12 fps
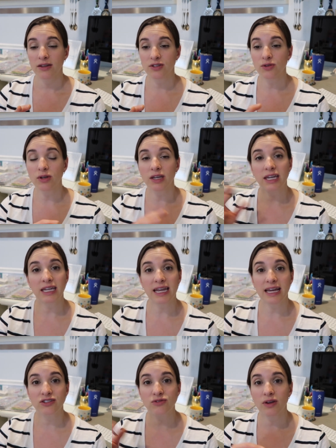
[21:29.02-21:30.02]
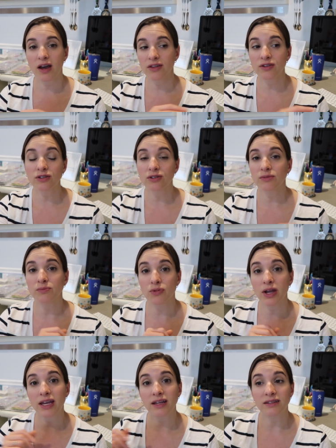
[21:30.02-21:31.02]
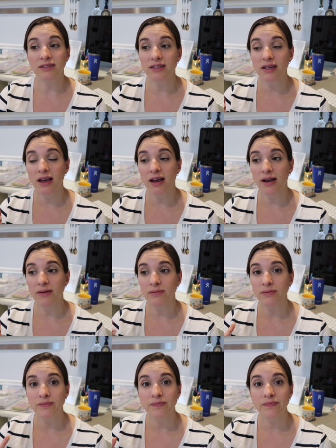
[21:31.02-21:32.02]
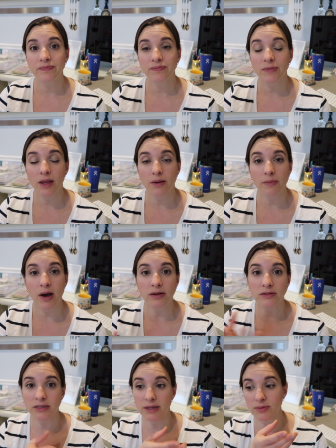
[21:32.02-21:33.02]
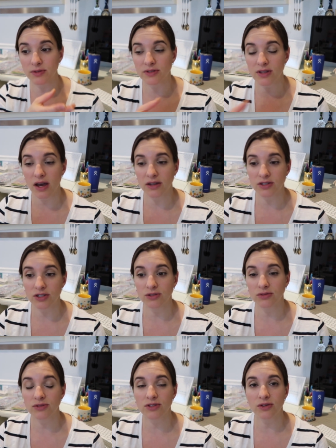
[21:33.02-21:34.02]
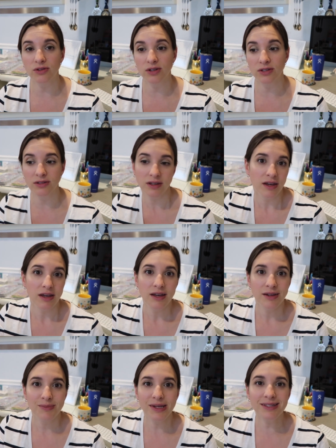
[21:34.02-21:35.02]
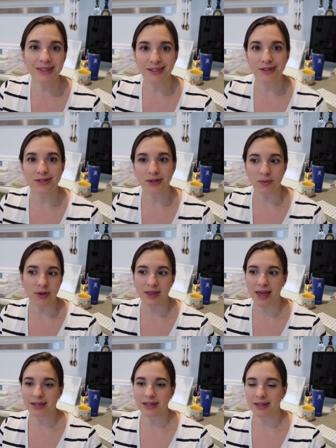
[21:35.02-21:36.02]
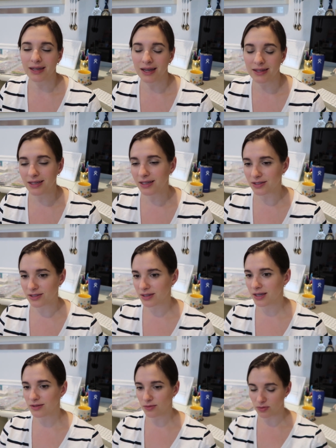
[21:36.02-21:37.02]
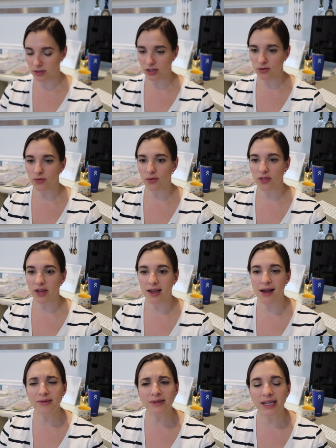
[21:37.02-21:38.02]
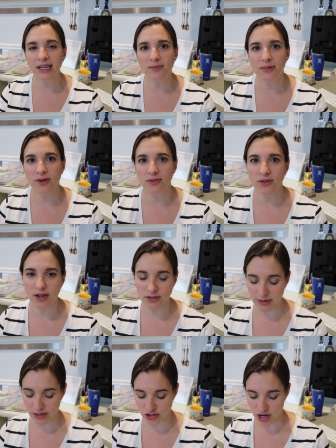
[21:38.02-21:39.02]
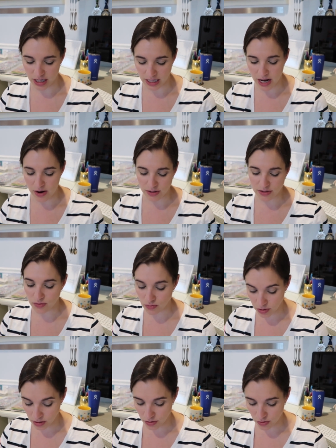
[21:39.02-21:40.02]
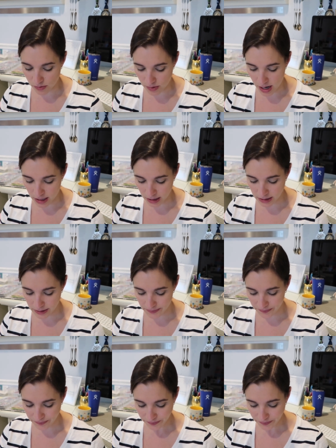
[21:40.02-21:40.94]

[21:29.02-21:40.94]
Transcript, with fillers: so you can connect other brand um, bottle nipples onto. So you can basically use it with anything. I think it's, it's a really cool thing. I will link it below if you guys want to check it out. It's a really cool product.